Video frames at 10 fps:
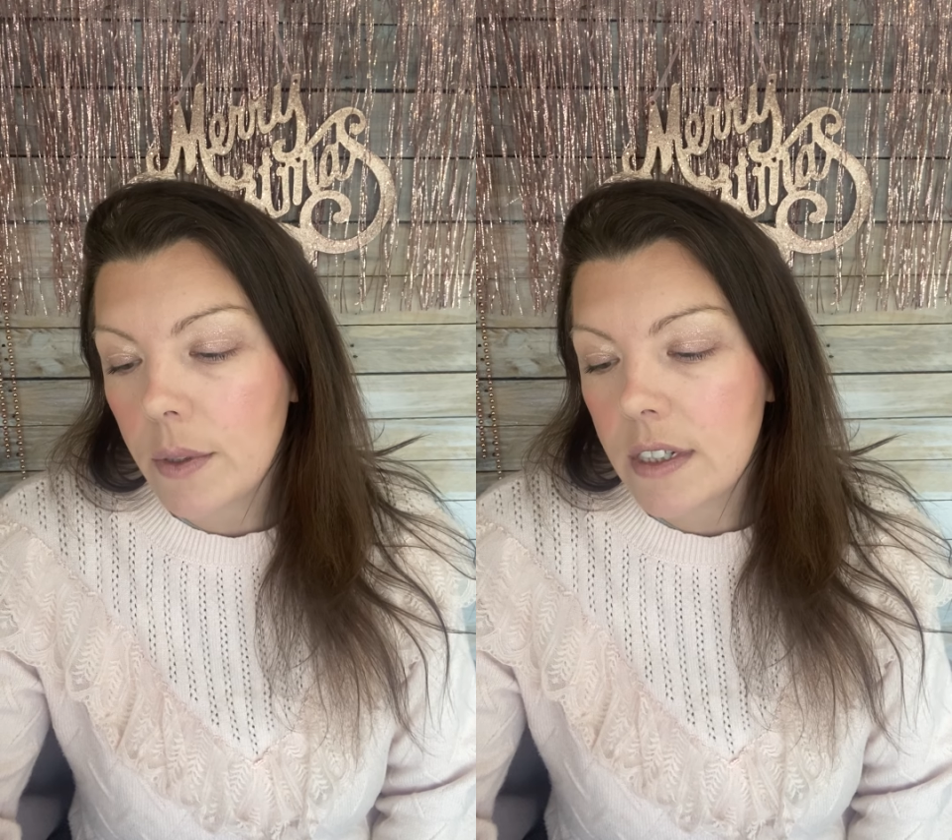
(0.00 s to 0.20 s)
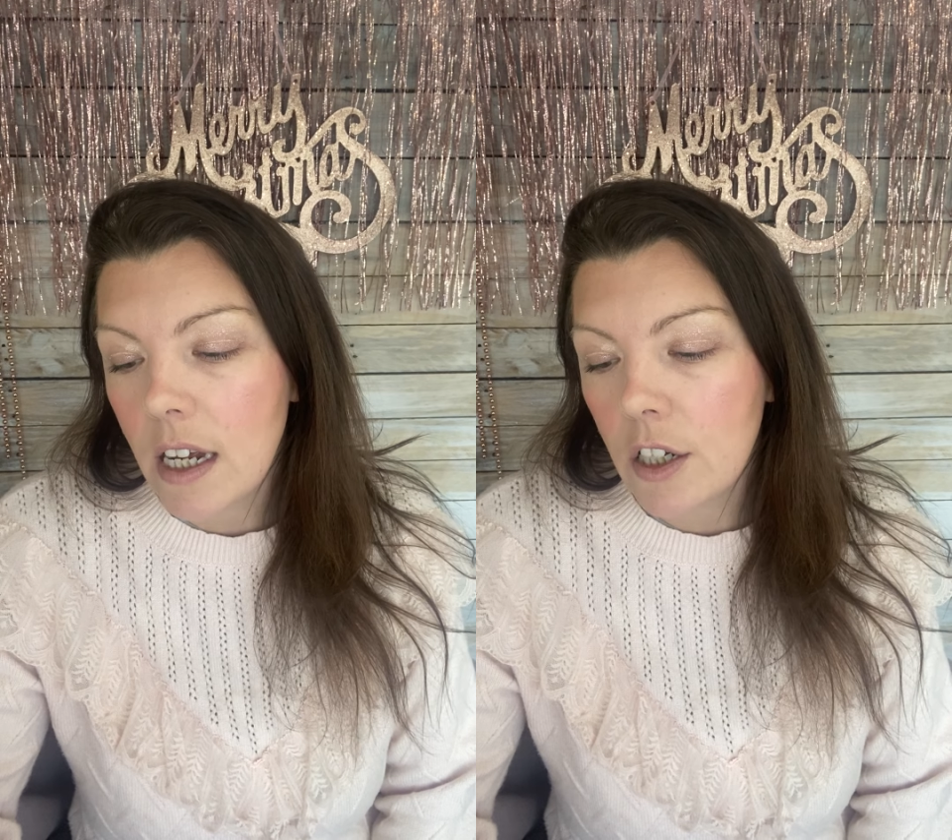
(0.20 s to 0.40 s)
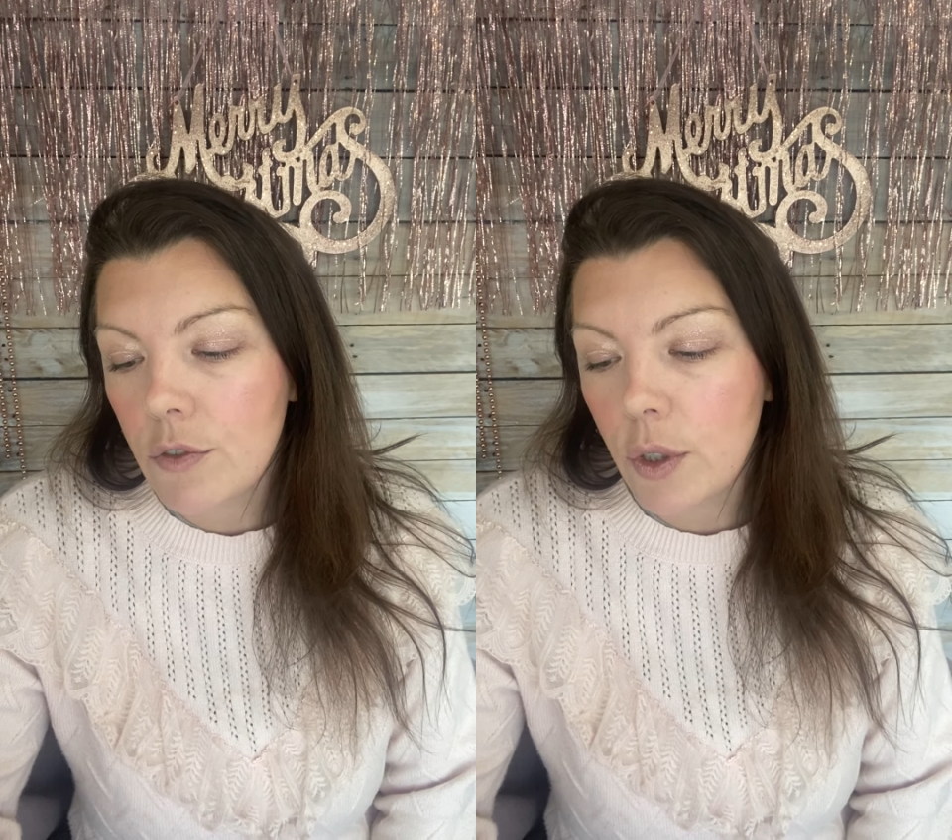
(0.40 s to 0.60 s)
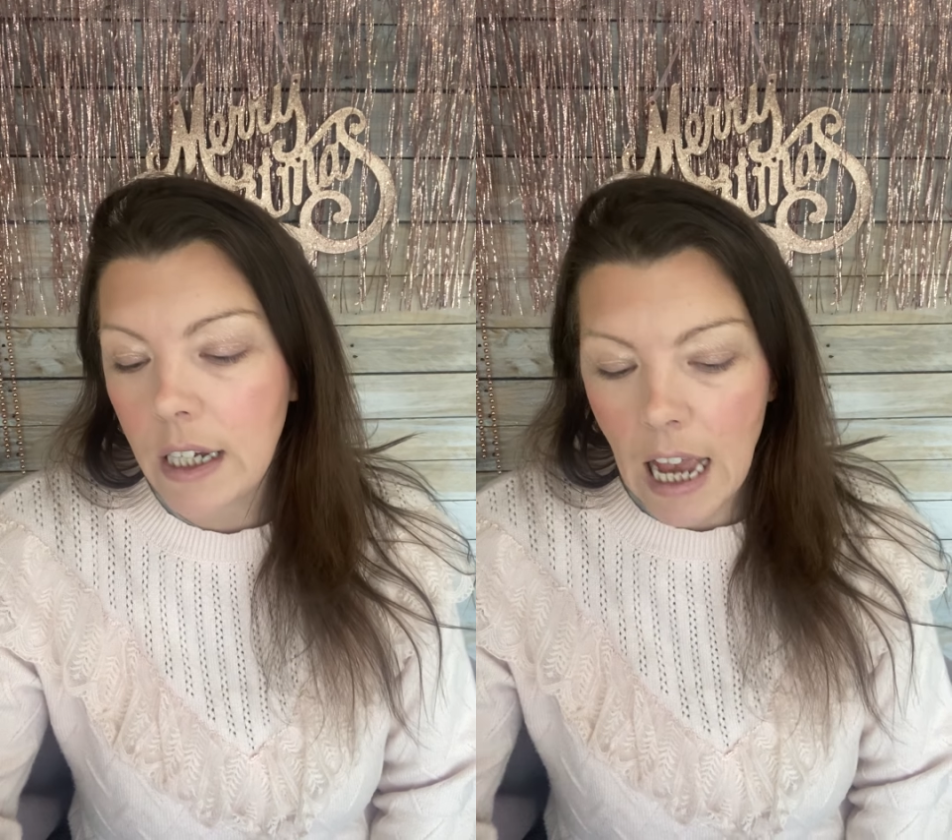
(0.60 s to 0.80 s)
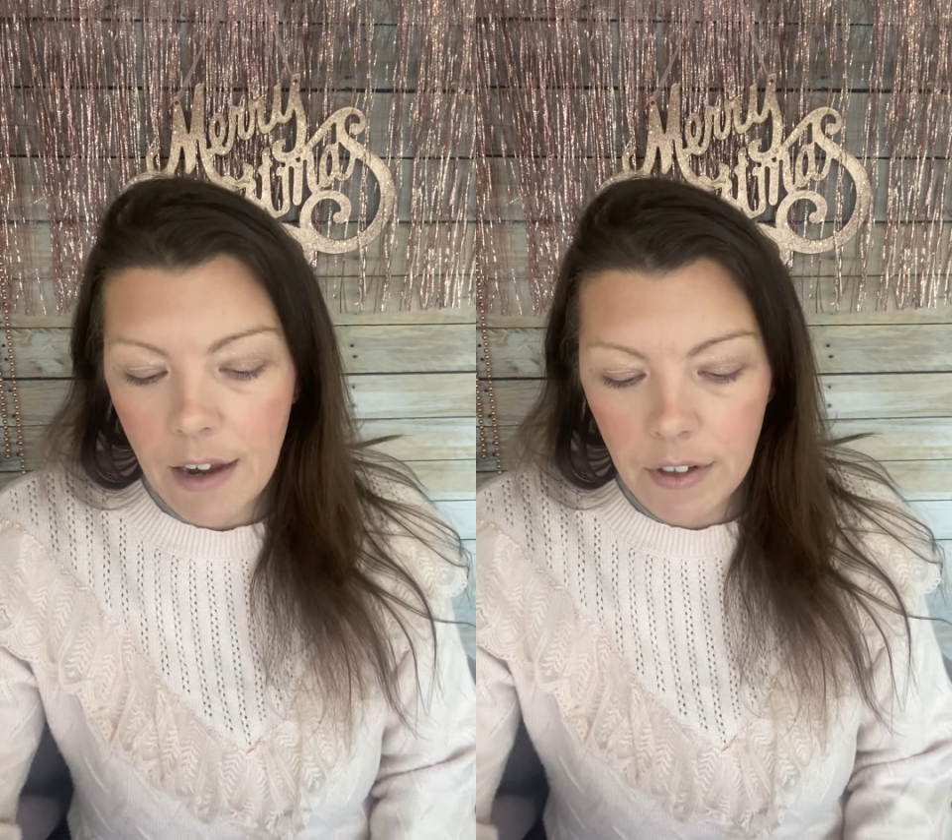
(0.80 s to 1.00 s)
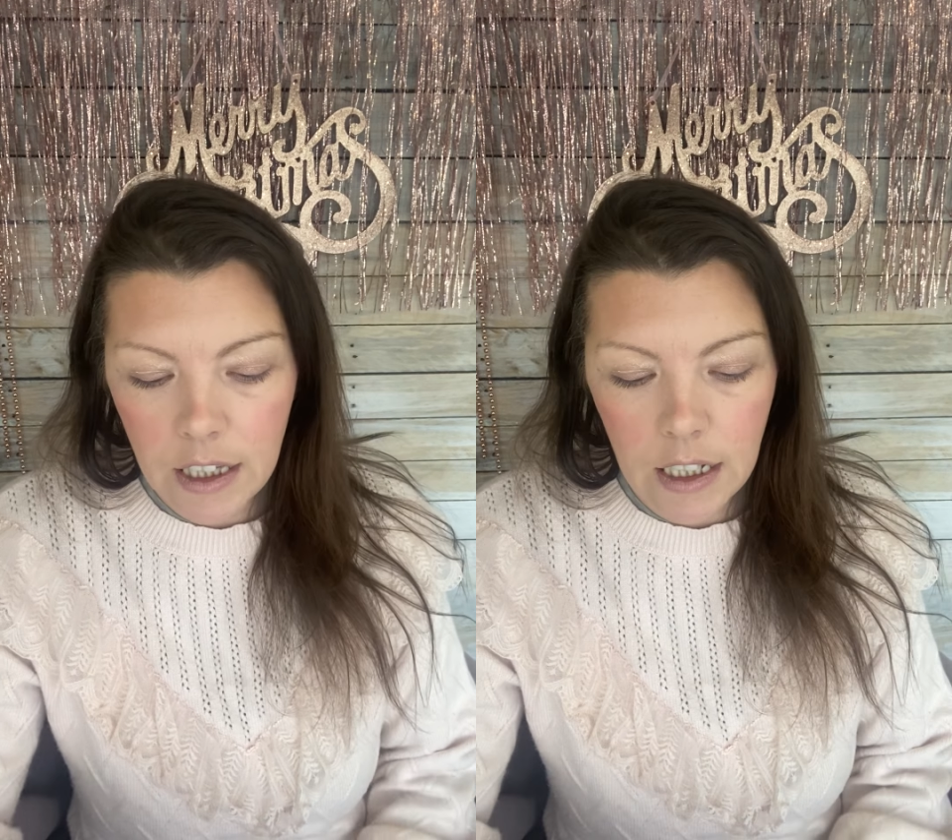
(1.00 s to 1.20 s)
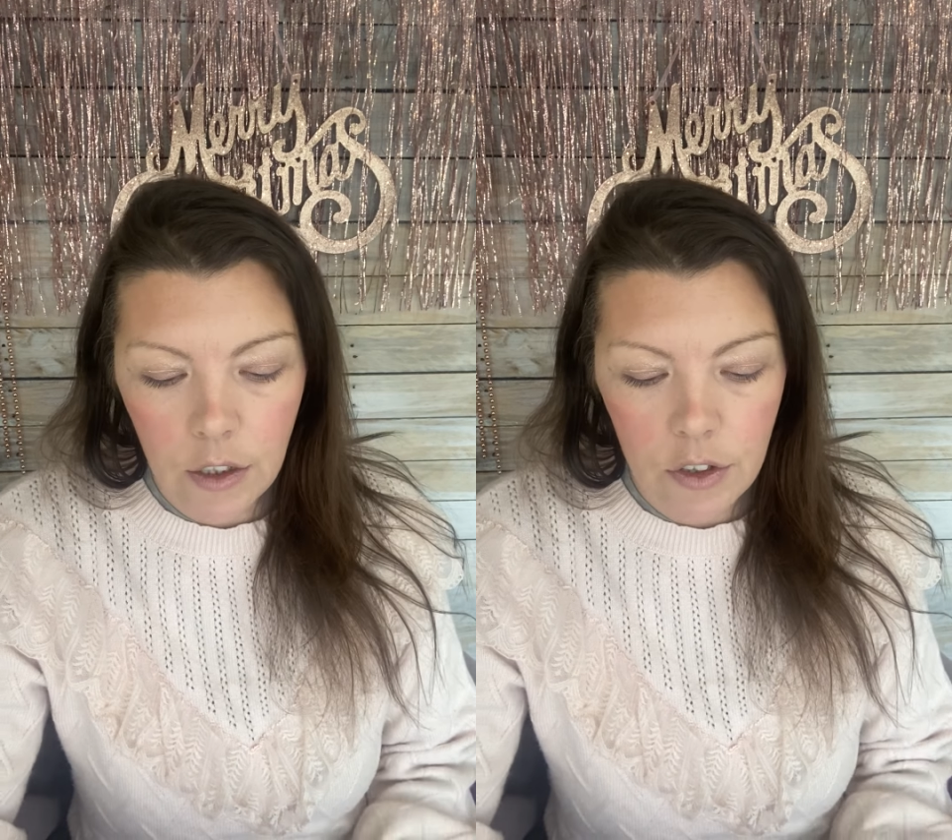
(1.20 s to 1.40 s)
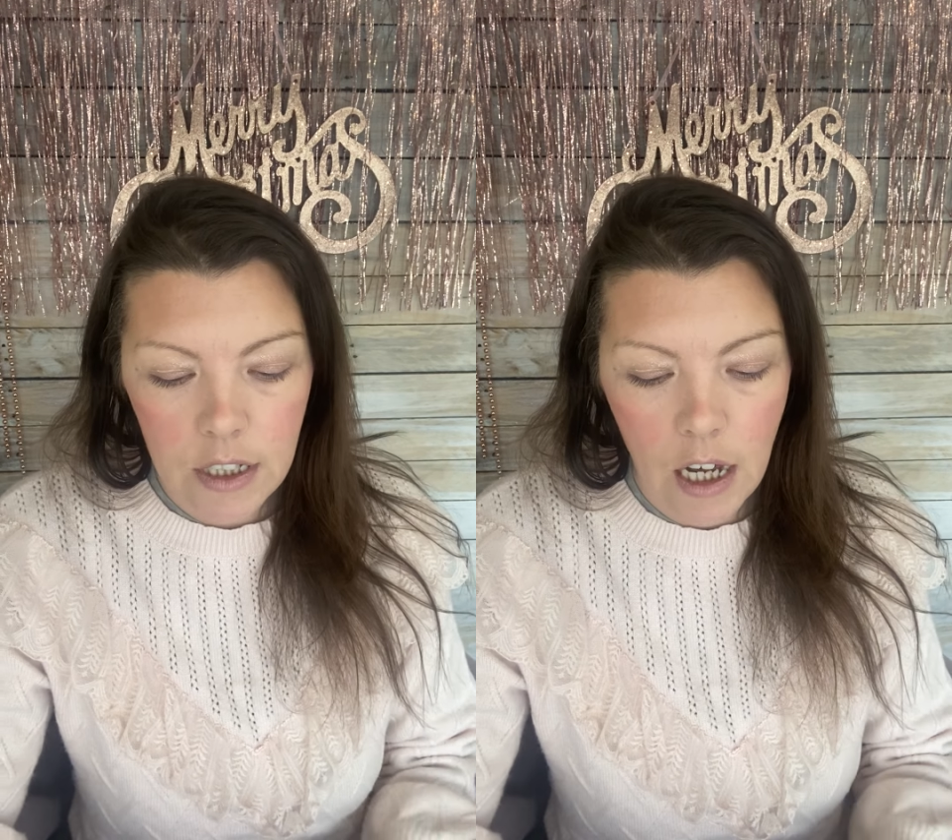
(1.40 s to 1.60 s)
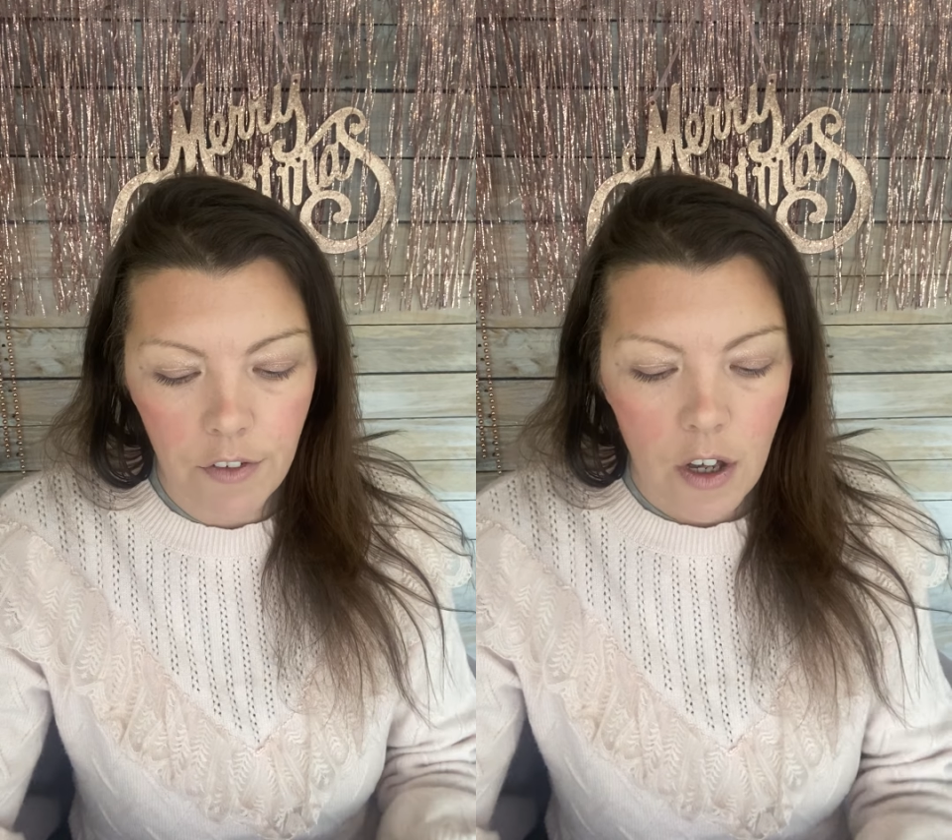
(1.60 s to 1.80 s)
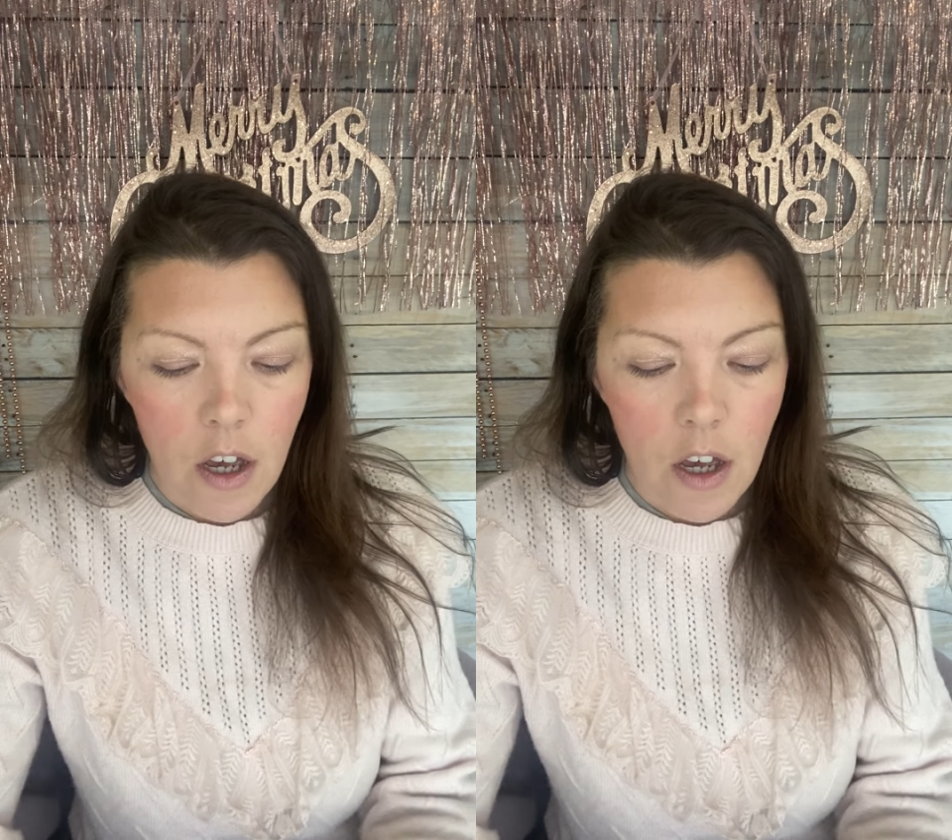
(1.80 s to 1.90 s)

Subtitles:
instead of doing everything yourself.